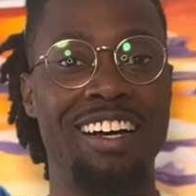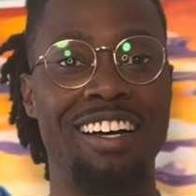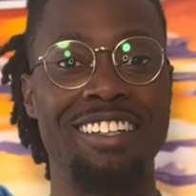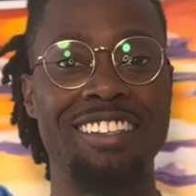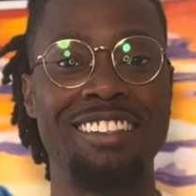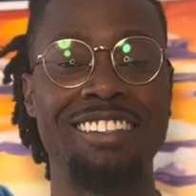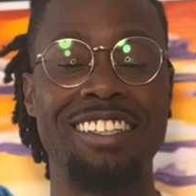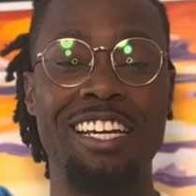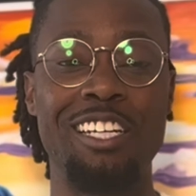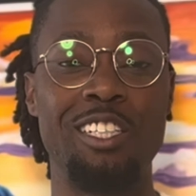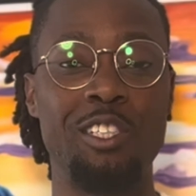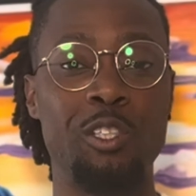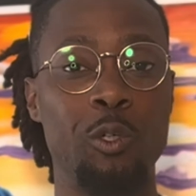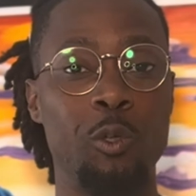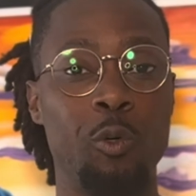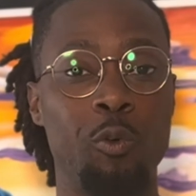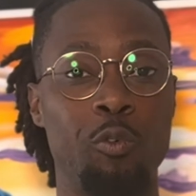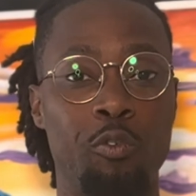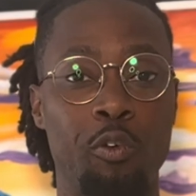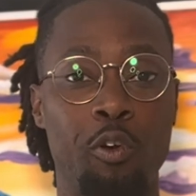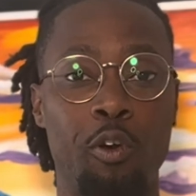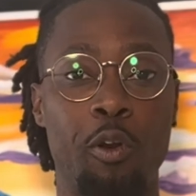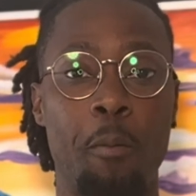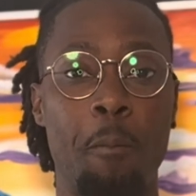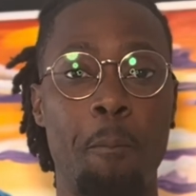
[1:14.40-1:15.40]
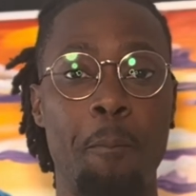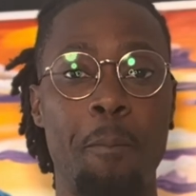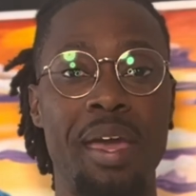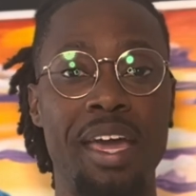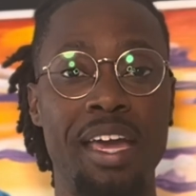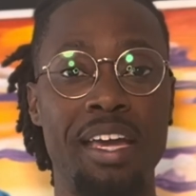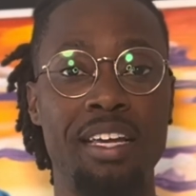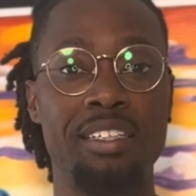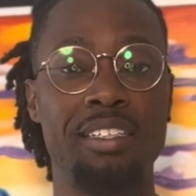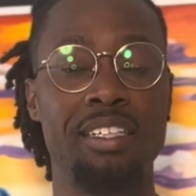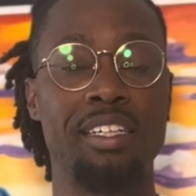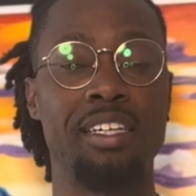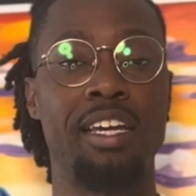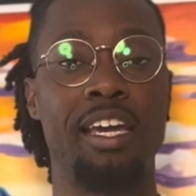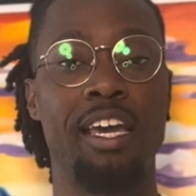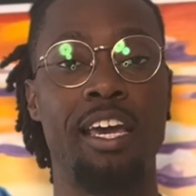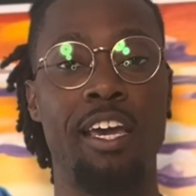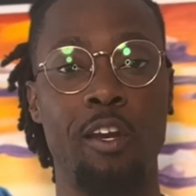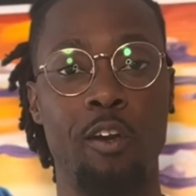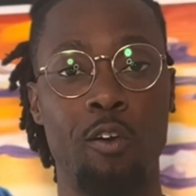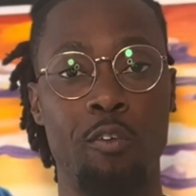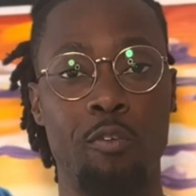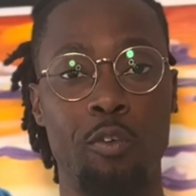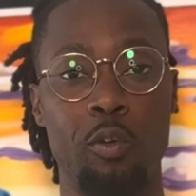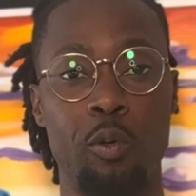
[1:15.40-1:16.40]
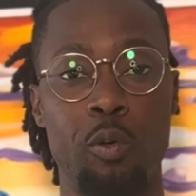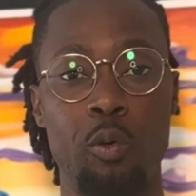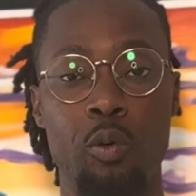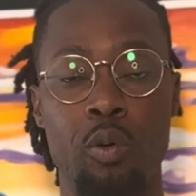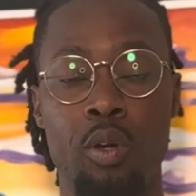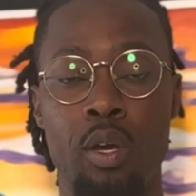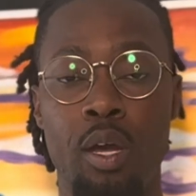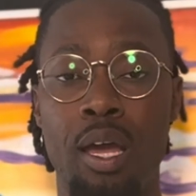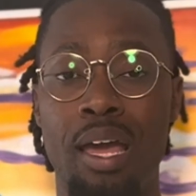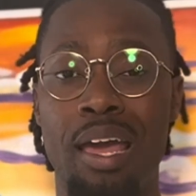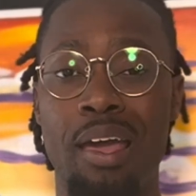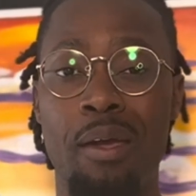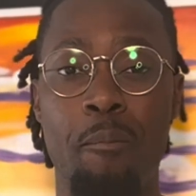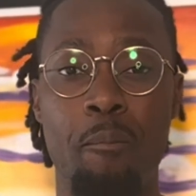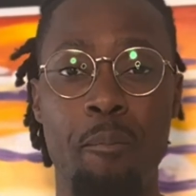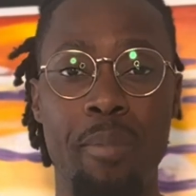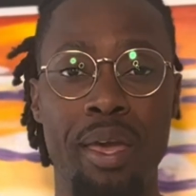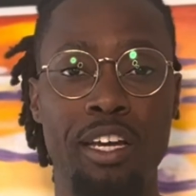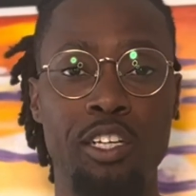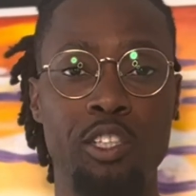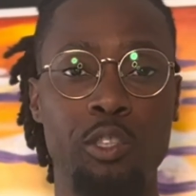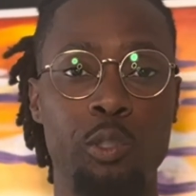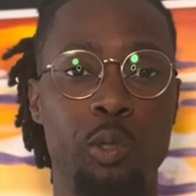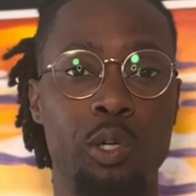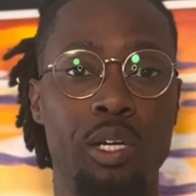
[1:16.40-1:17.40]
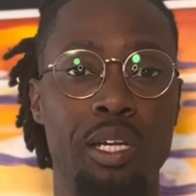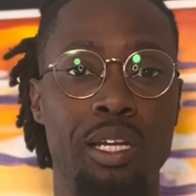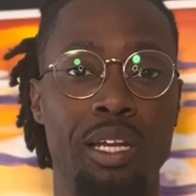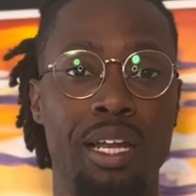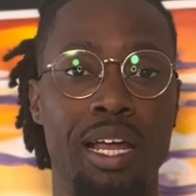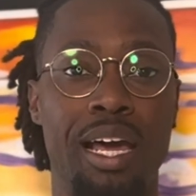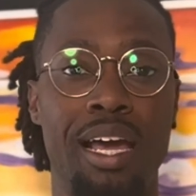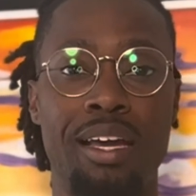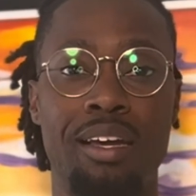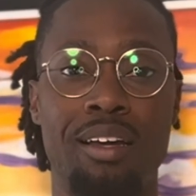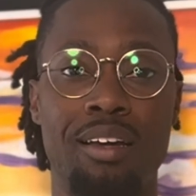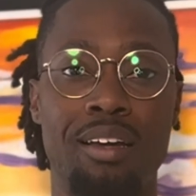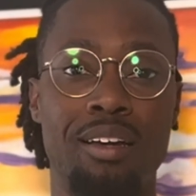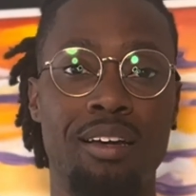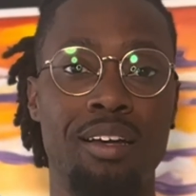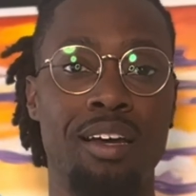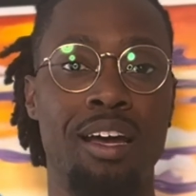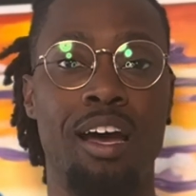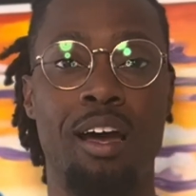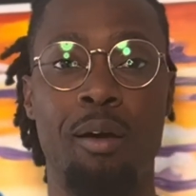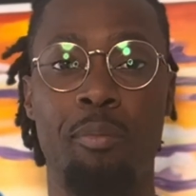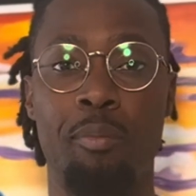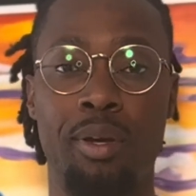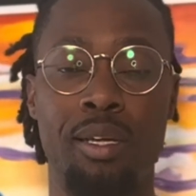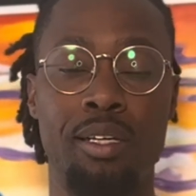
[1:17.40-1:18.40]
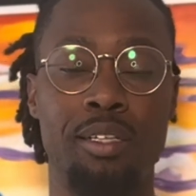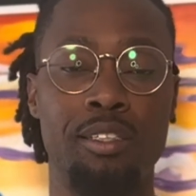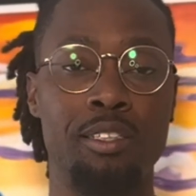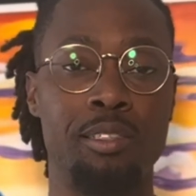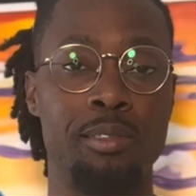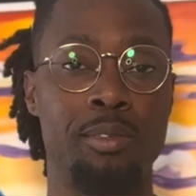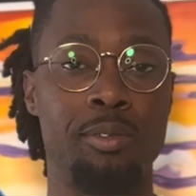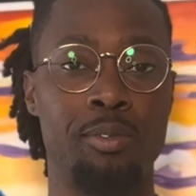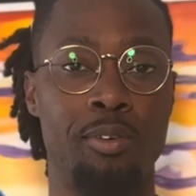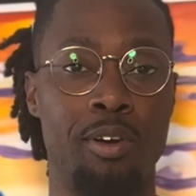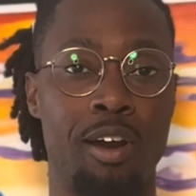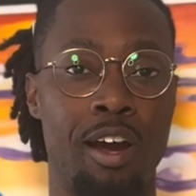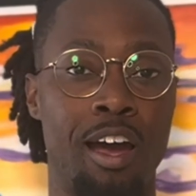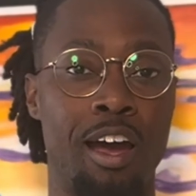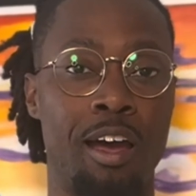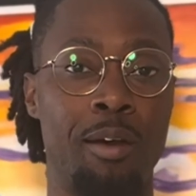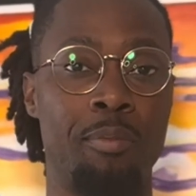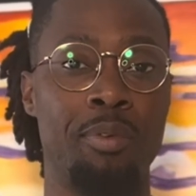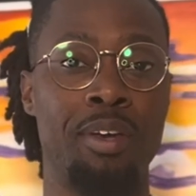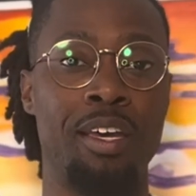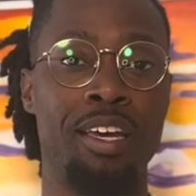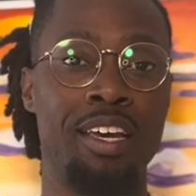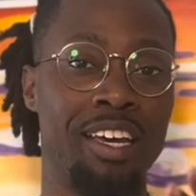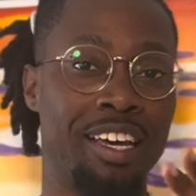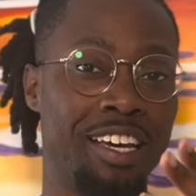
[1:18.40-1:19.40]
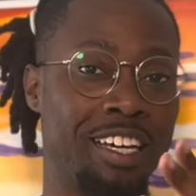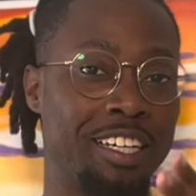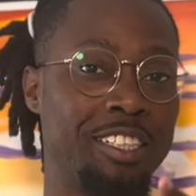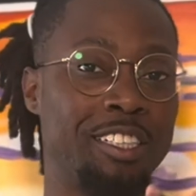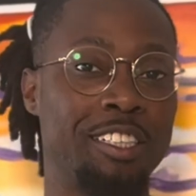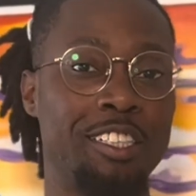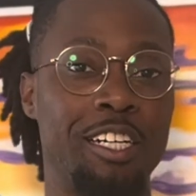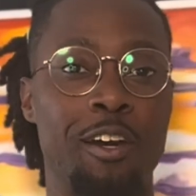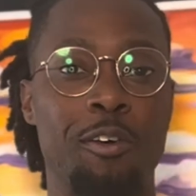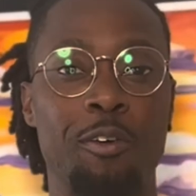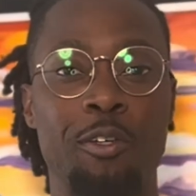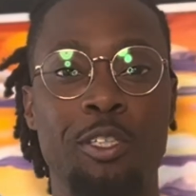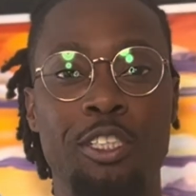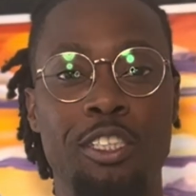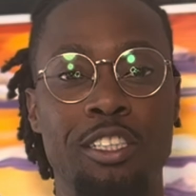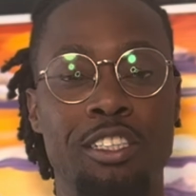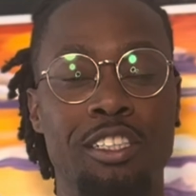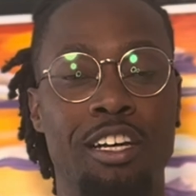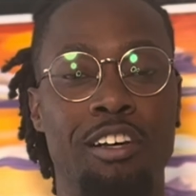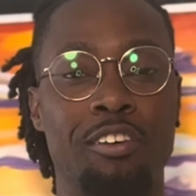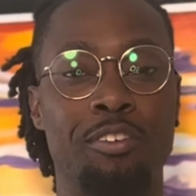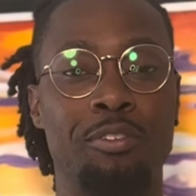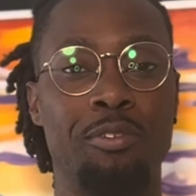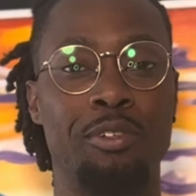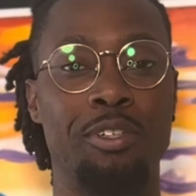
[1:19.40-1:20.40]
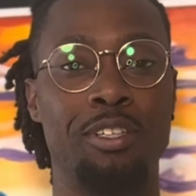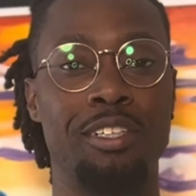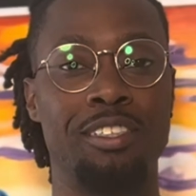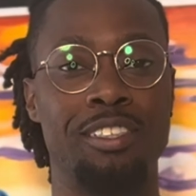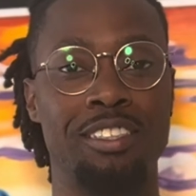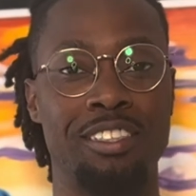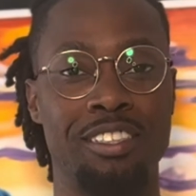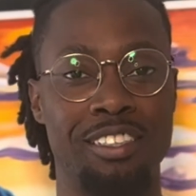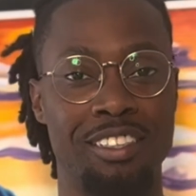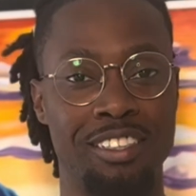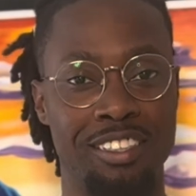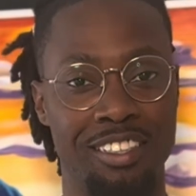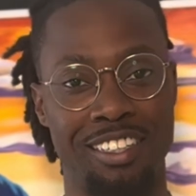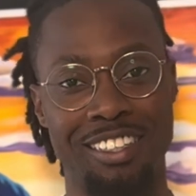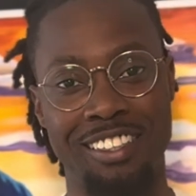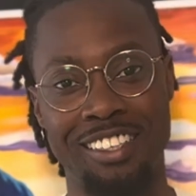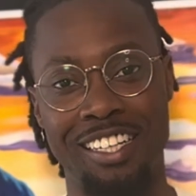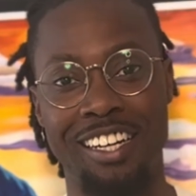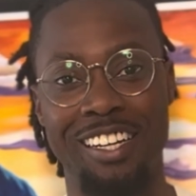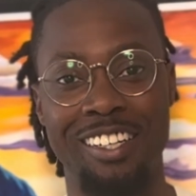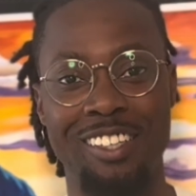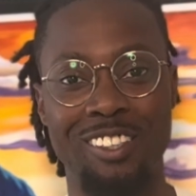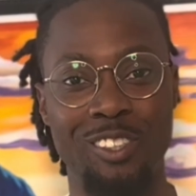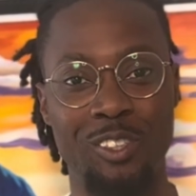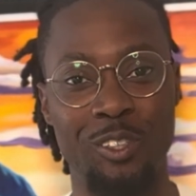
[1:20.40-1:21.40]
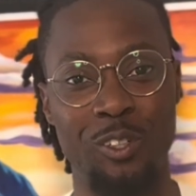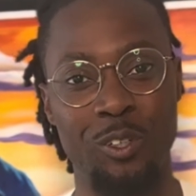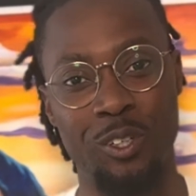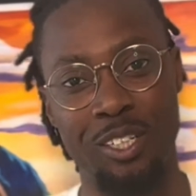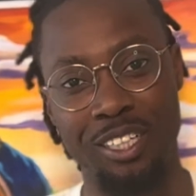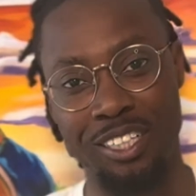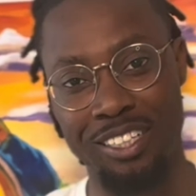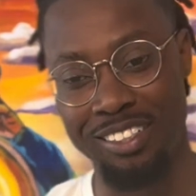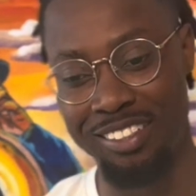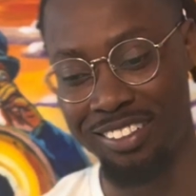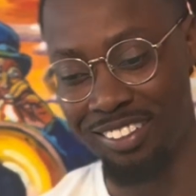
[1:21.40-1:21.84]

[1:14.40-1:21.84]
stay tuned for an amazing interview and make sure to like, comment, subscribe, and share with your loved ones. Let's get into it.